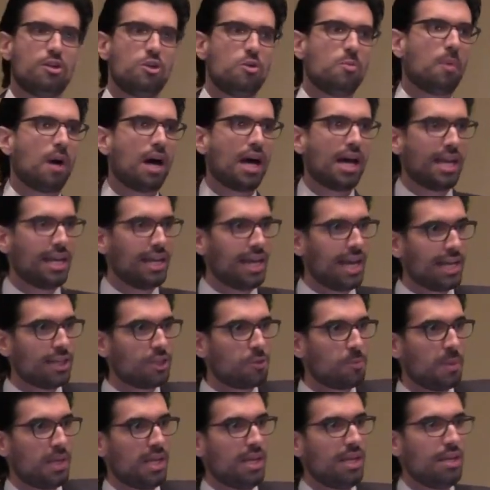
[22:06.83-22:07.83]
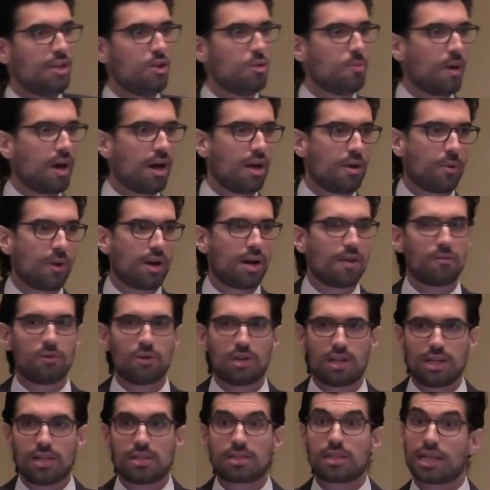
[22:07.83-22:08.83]
you buy an HP, you buy whatever
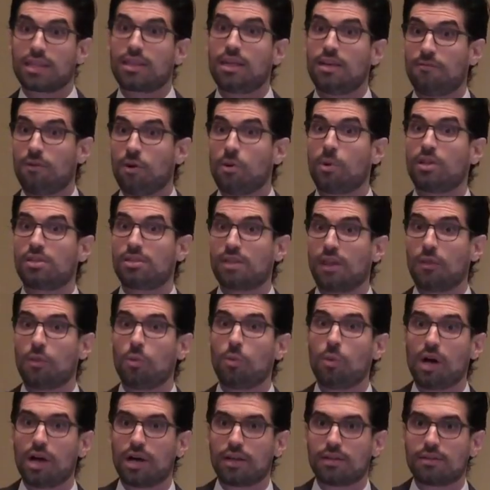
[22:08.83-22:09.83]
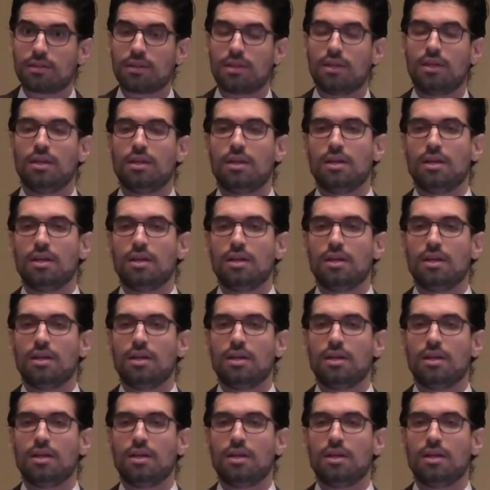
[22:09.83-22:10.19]
it is, like they focus on the what.